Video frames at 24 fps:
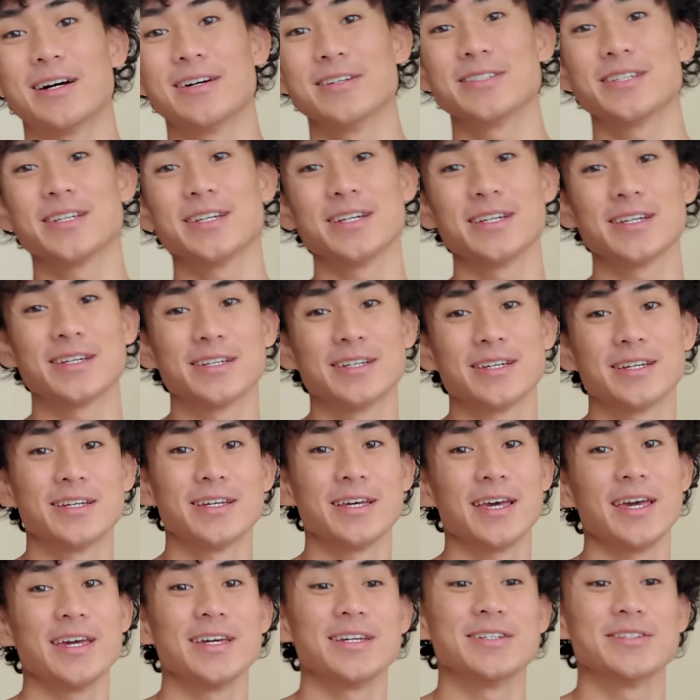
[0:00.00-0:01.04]
I was like
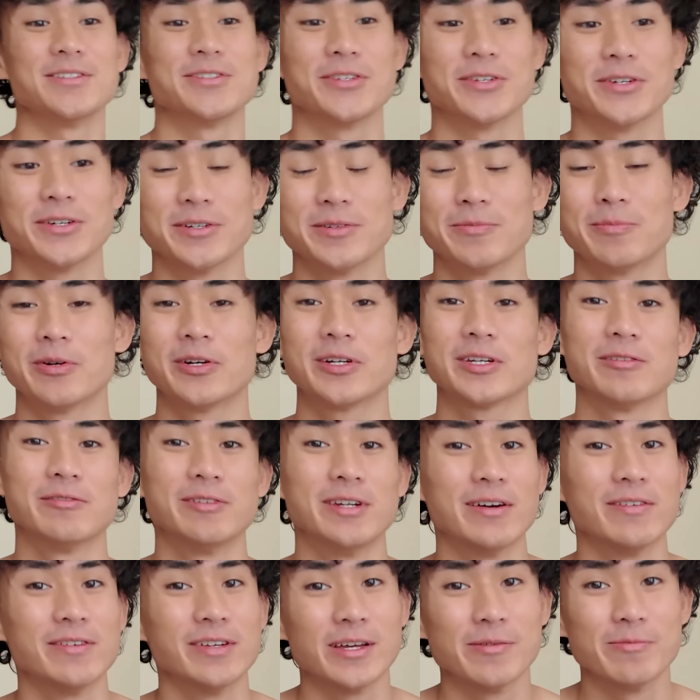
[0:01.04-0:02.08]
8 years old, Parky would
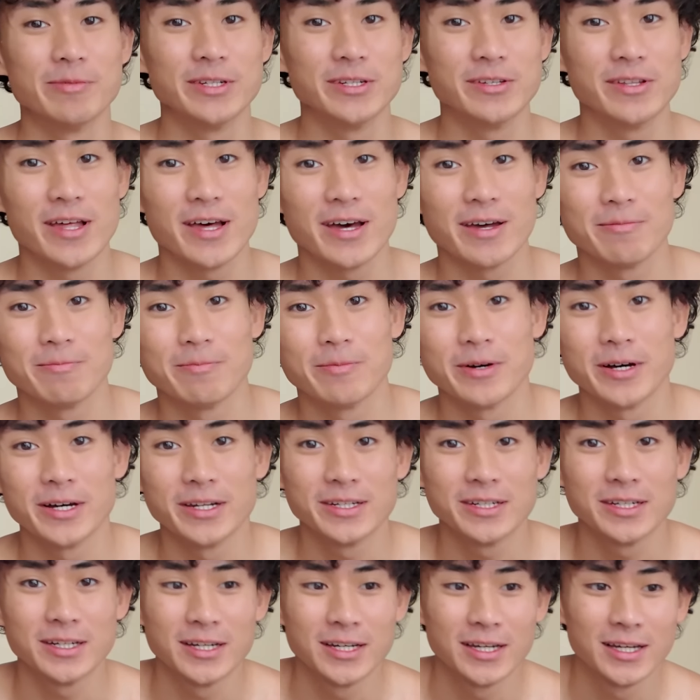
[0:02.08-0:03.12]
never let me do that, but
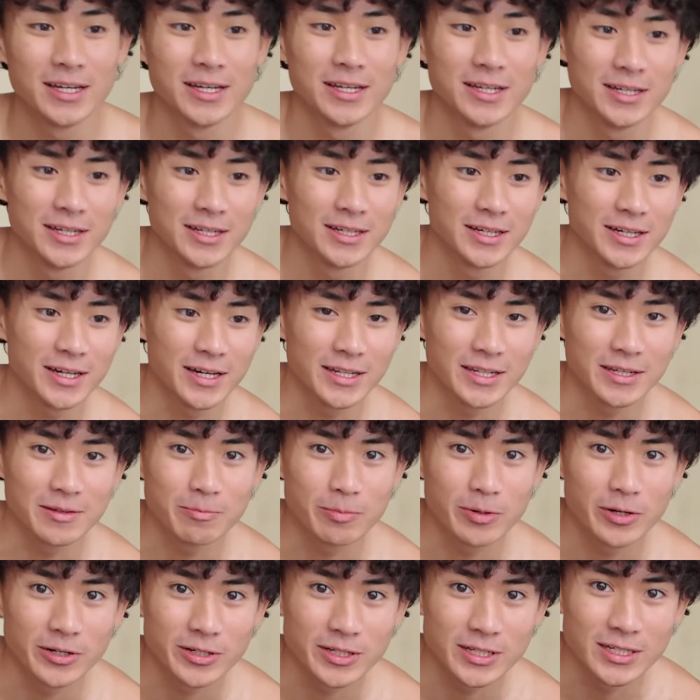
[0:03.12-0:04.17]
I think
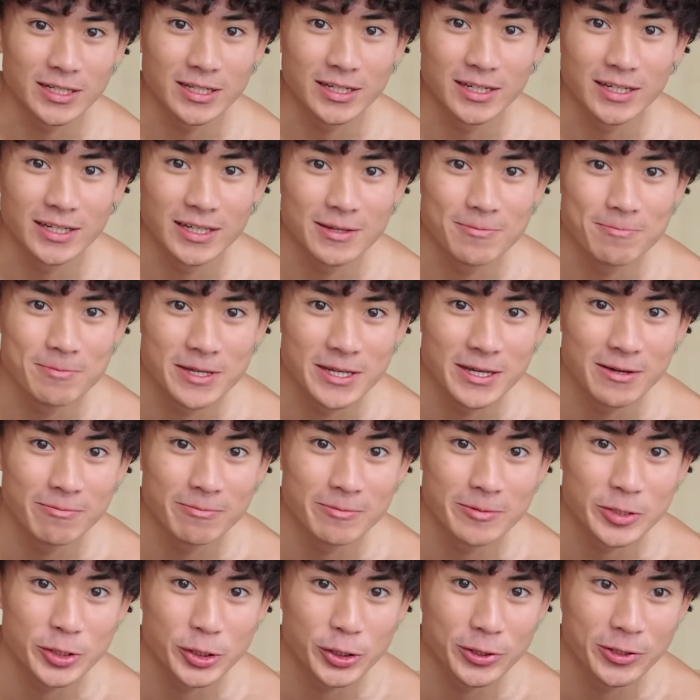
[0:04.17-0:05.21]
Parky and me have
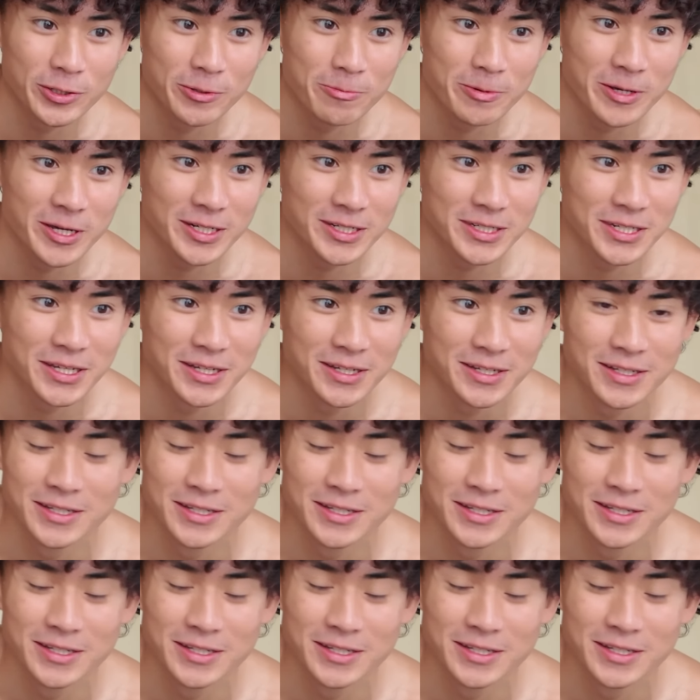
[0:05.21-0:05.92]
matured a bit,